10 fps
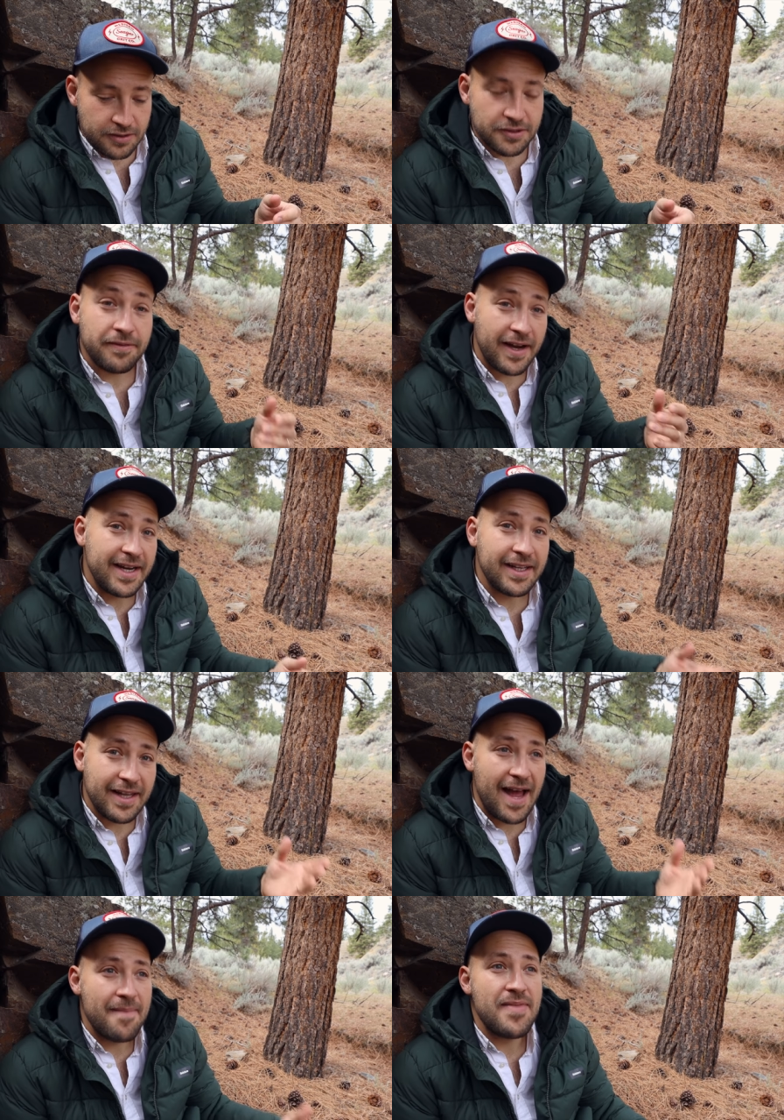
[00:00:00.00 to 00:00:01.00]
So finding a
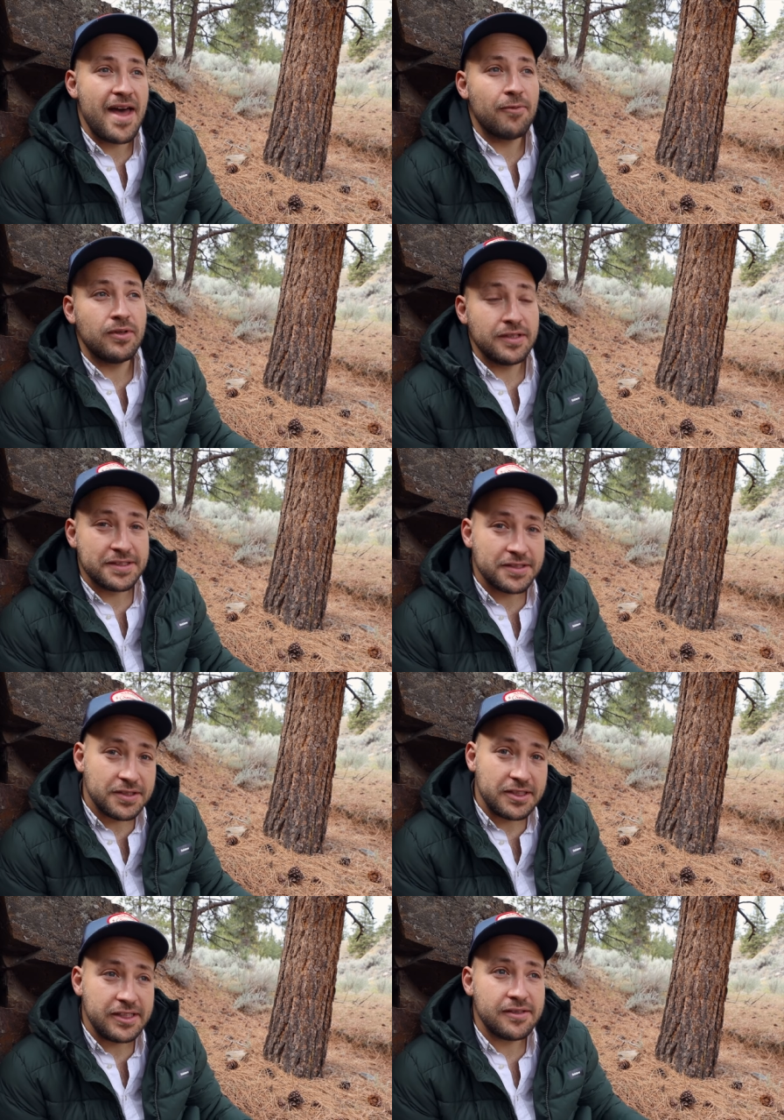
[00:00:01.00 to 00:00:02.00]
lab that will listen
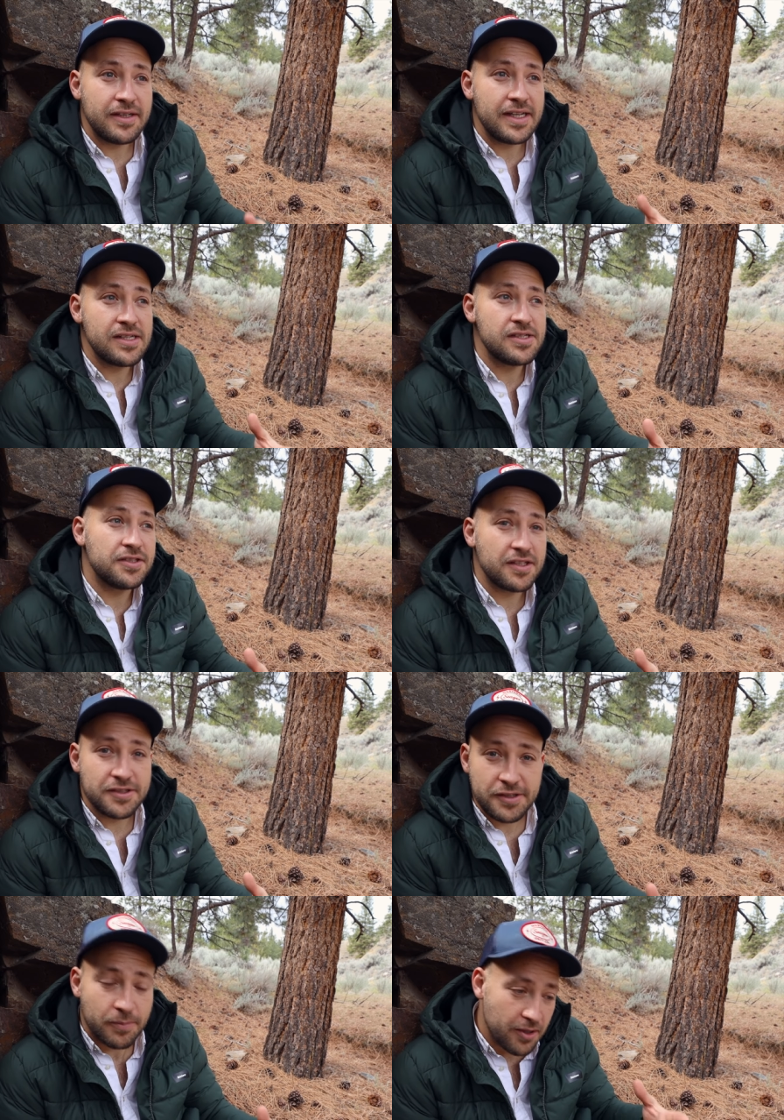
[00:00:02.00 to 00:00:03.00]
to you is
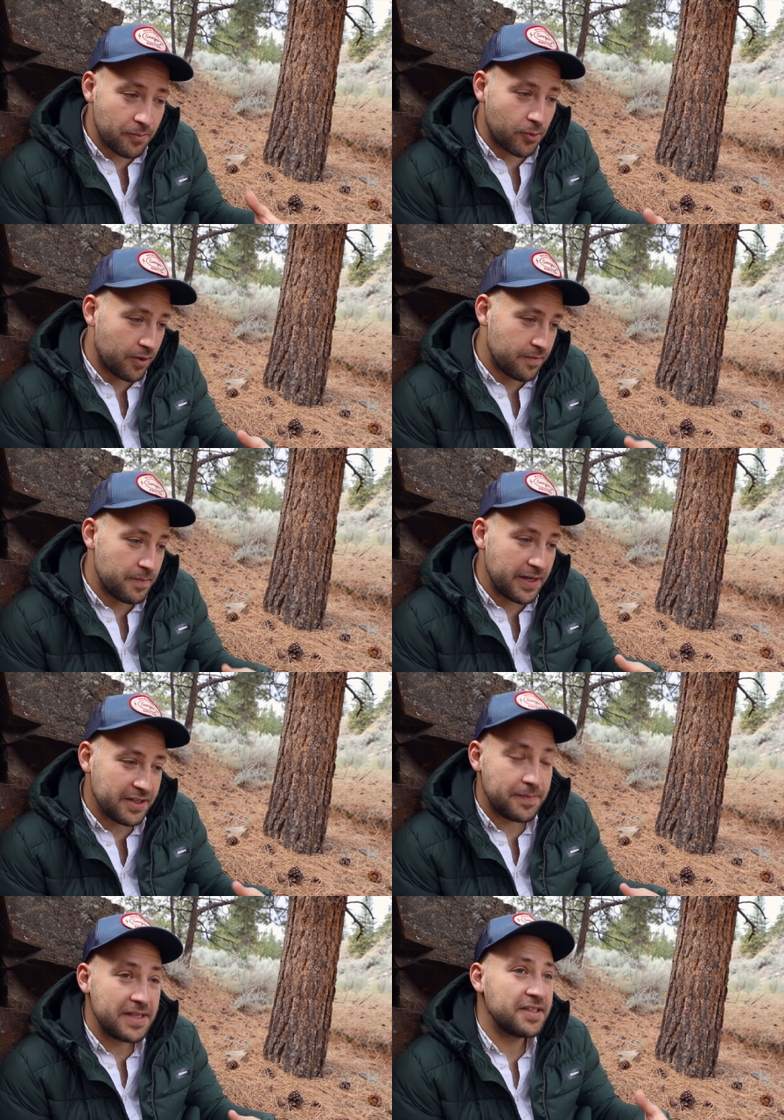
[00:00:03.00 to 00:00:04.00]
super important
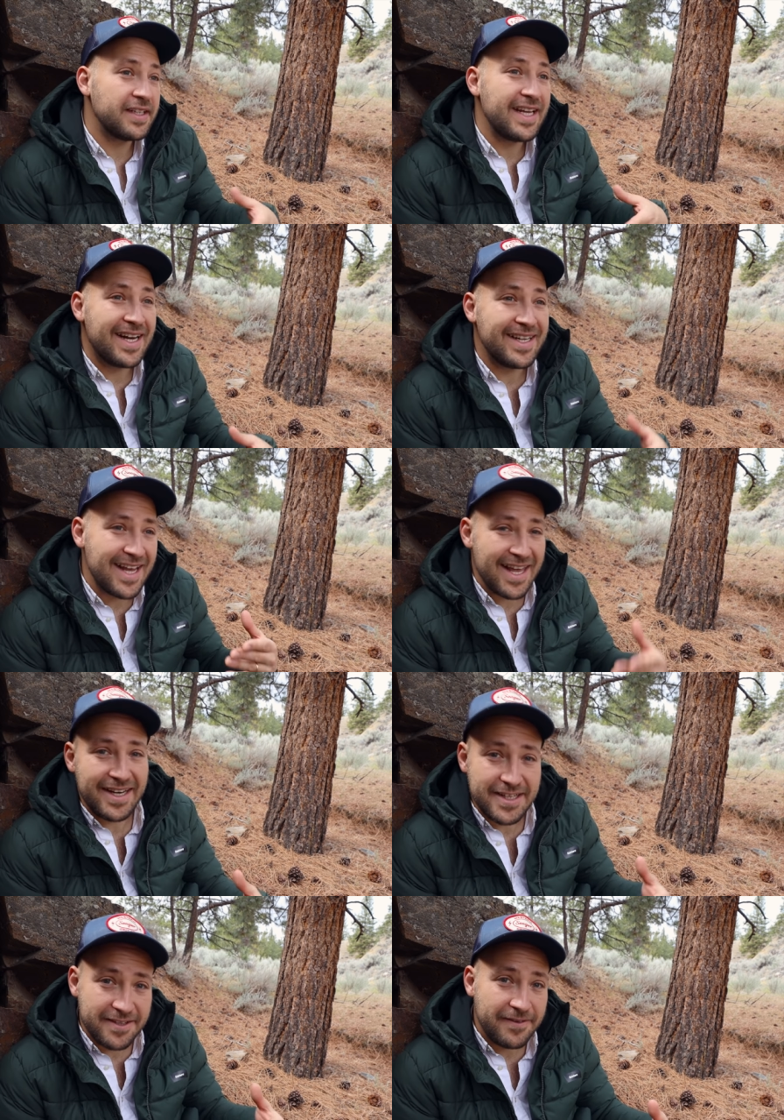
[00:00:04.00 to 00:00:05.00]
because basically
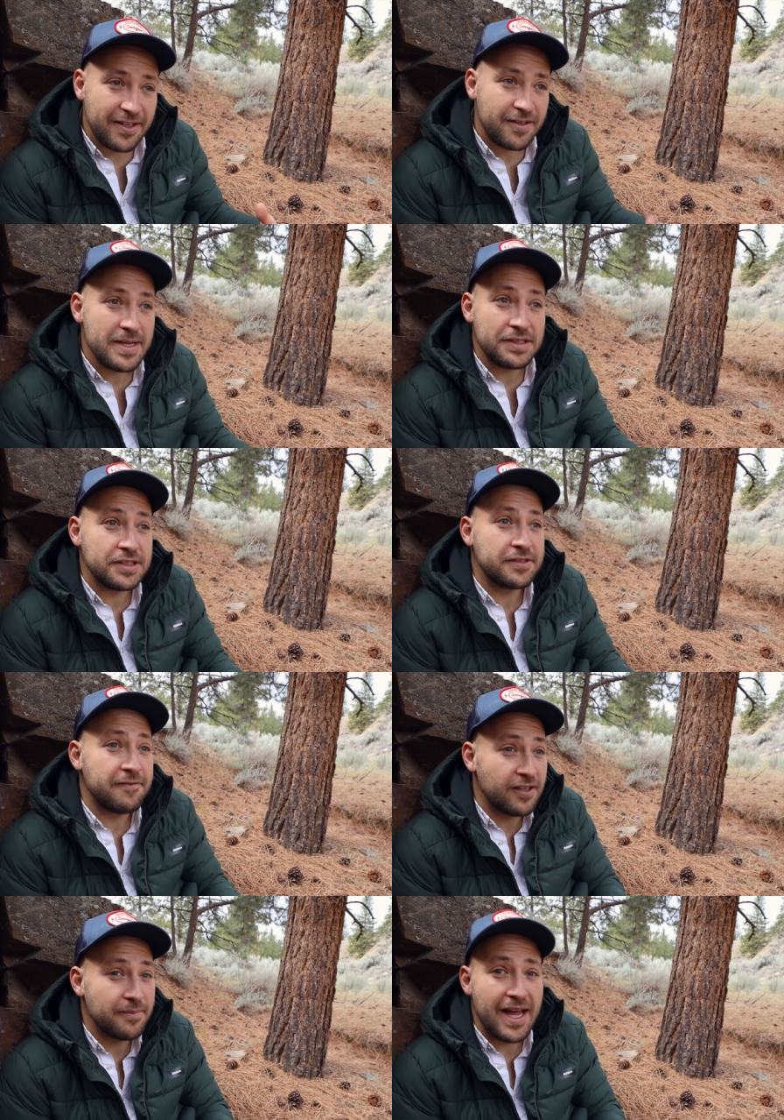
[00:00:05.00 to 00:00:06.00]
unedited film is just
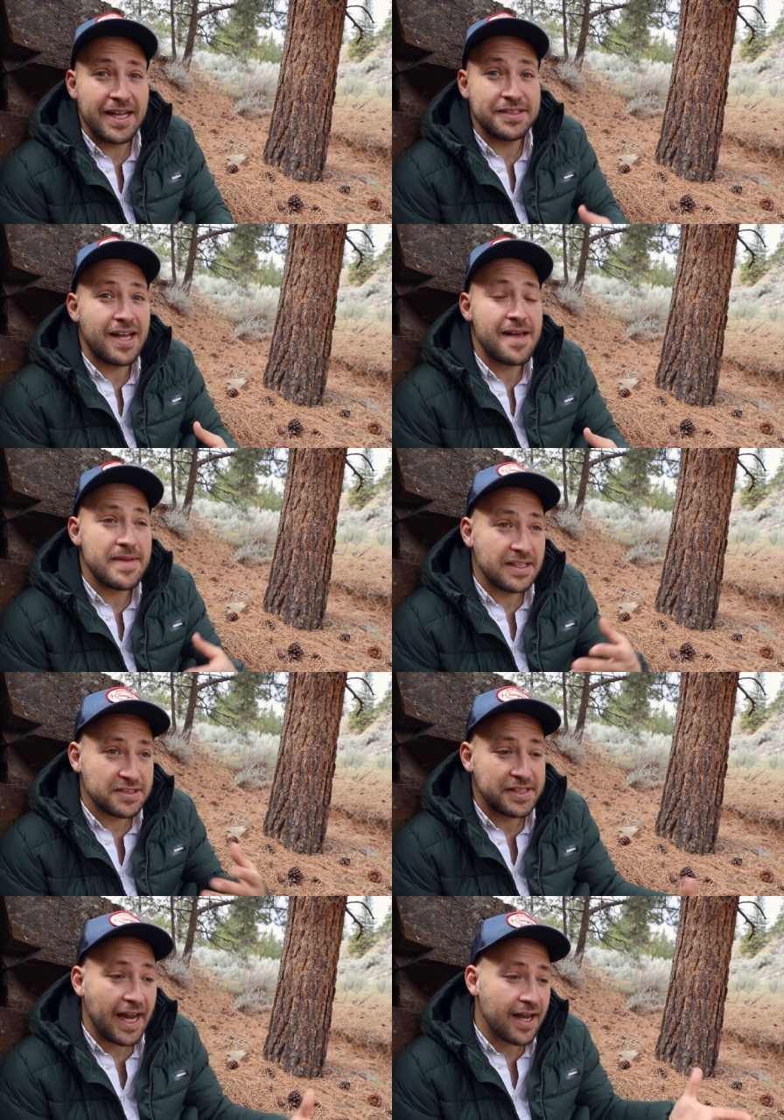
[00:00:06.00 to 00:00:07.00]
film that has not been
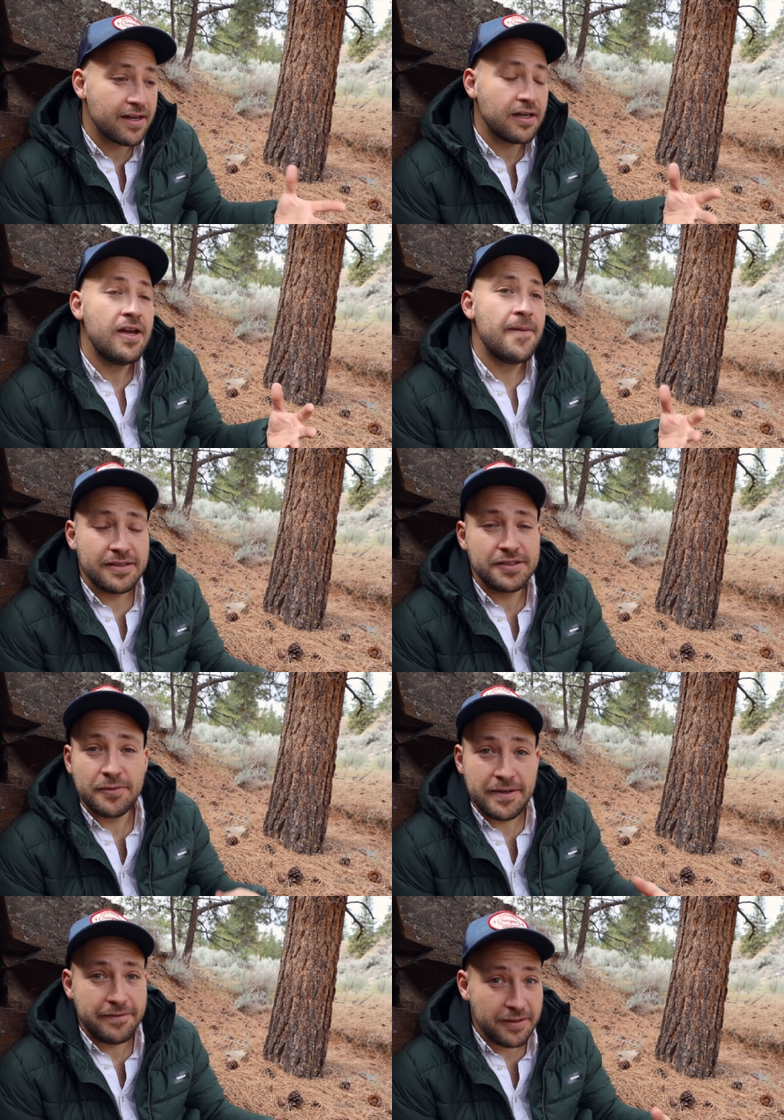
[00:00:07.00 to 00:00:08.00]
scanned. So
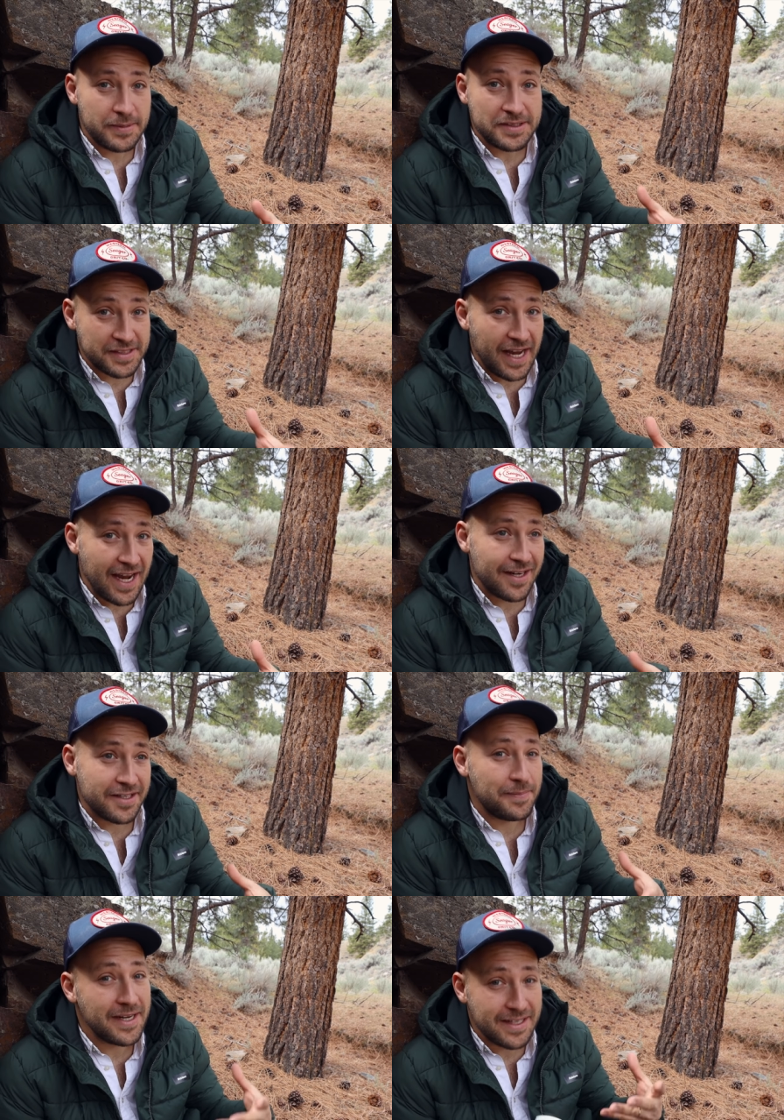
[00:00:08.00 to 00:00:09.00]
when film is scanned,
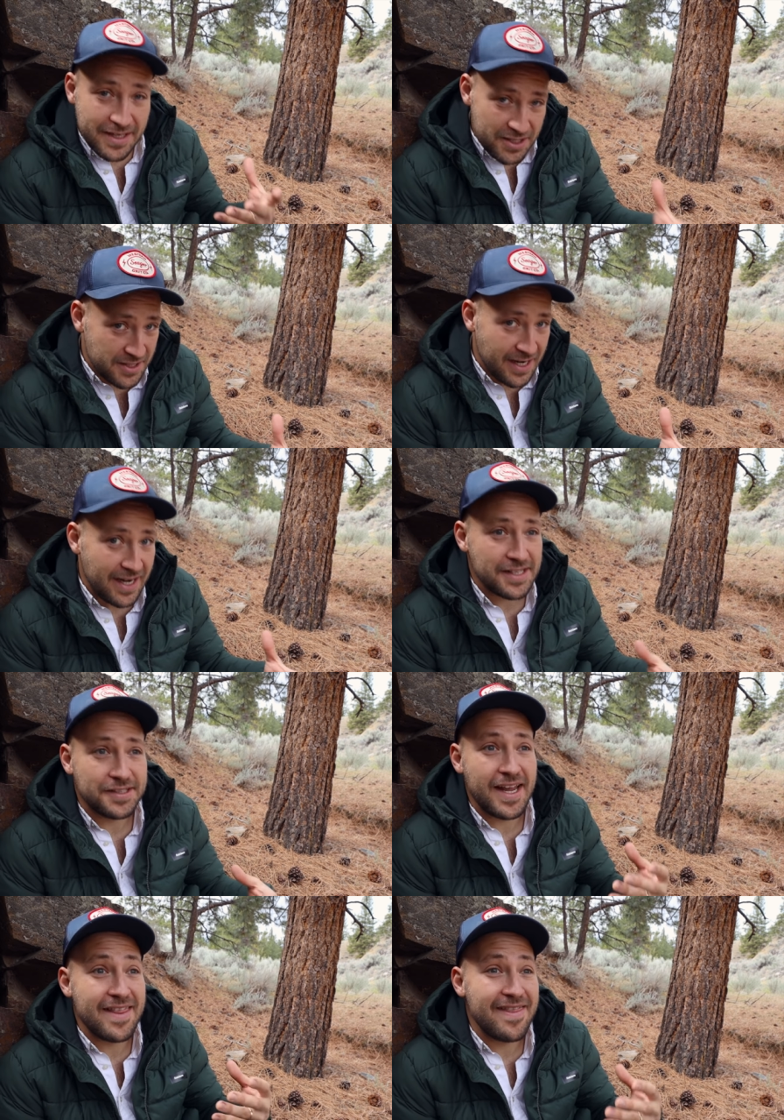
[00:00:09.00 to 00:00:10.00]
it's being
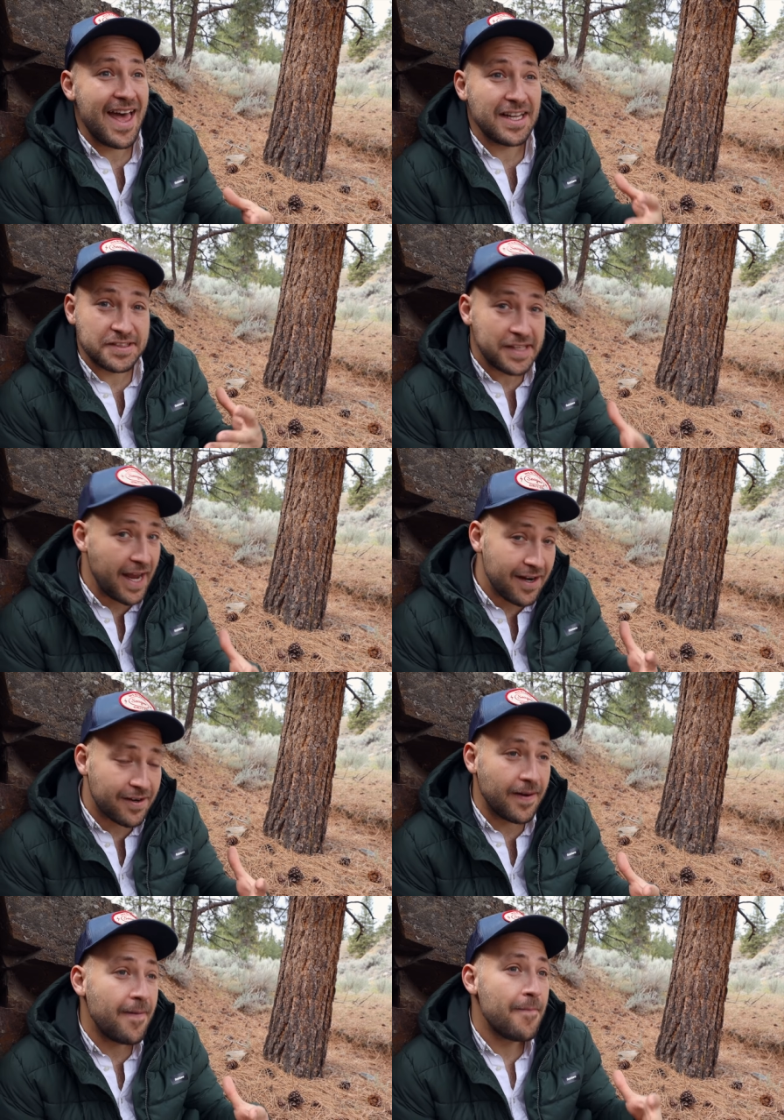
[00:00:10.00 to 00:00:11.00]
digitized and that
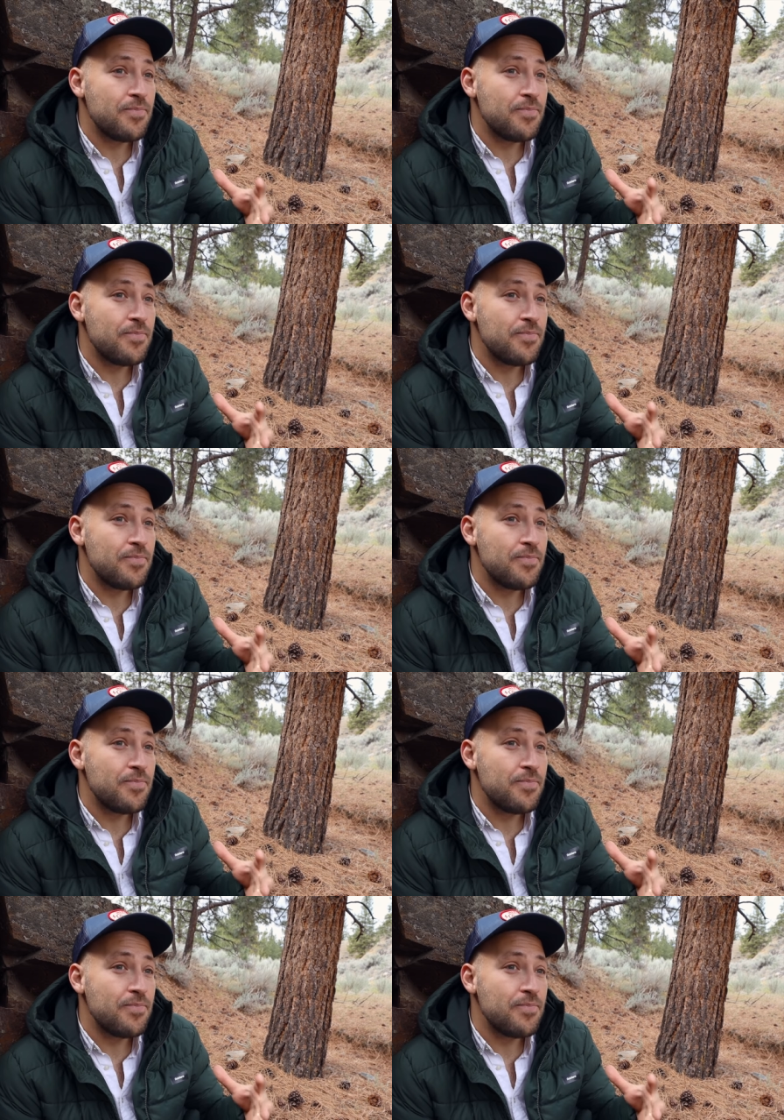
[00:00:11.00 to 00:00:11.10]
scanner